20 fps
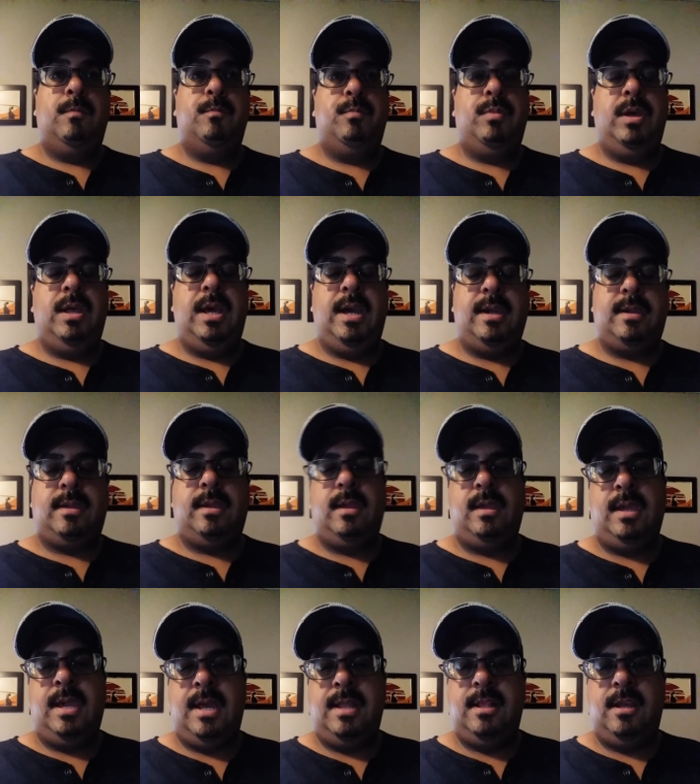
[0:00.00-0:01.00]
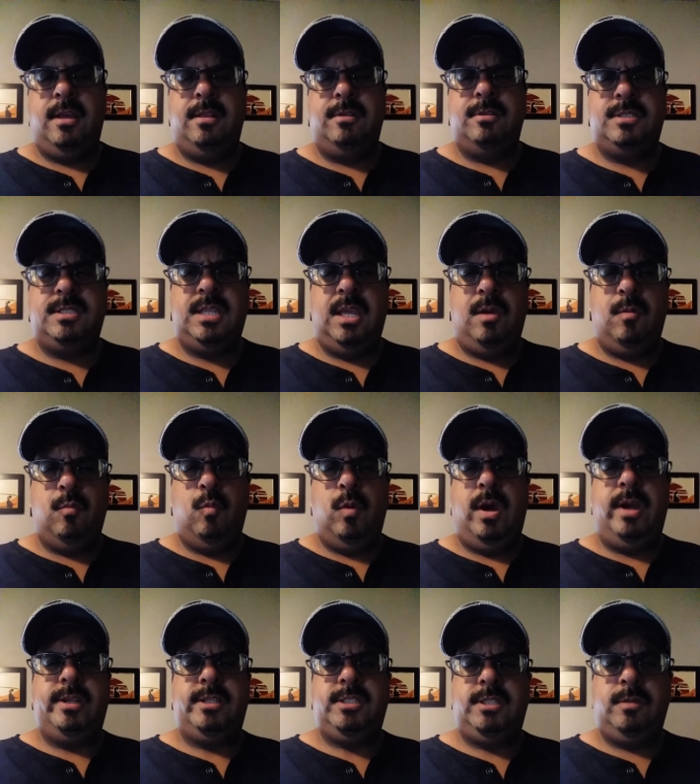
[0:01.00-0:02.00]
but I kind of understand
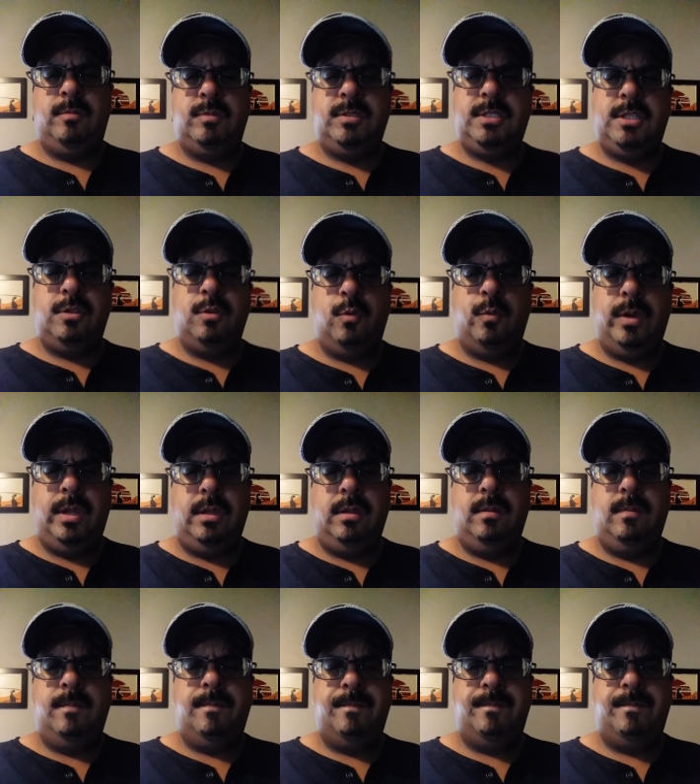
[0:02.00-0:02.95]
why she was annoying,